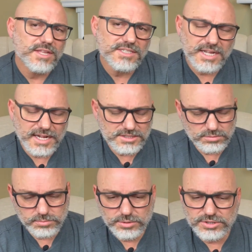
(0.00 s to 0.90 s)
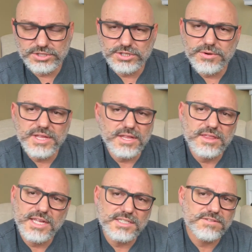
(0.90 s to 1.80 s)
these guys were pursuing the
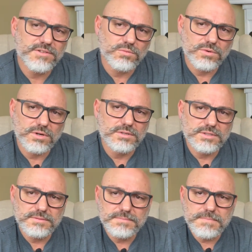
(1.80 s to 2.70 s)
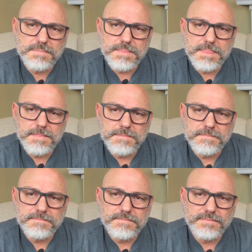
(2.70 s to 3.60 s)
things of the world.
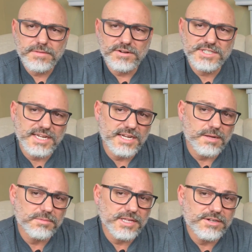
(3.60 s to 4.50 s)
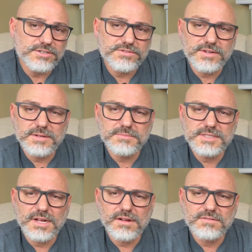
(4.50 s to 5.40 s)
They're setting up leaders for
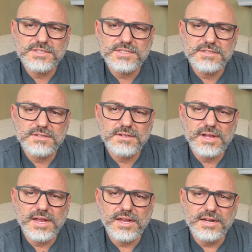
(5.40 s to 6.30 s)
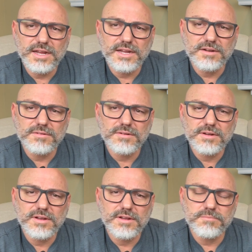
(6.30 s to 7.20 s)
themselves and
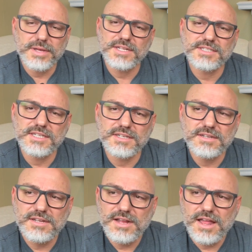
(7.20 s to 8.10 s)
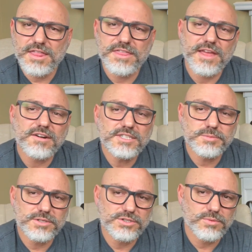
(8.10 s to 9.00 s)
basing their
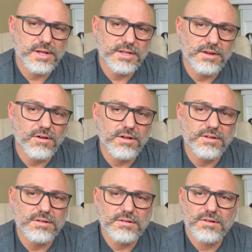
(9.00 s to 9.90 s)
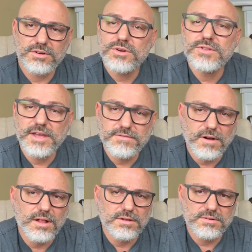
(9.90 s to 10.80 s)
spirituality on who they
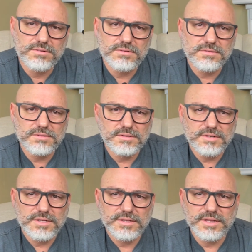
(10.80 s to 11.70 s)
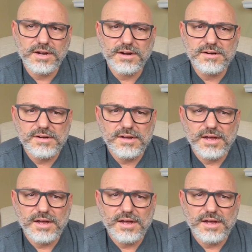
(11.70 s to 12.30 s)
follow. When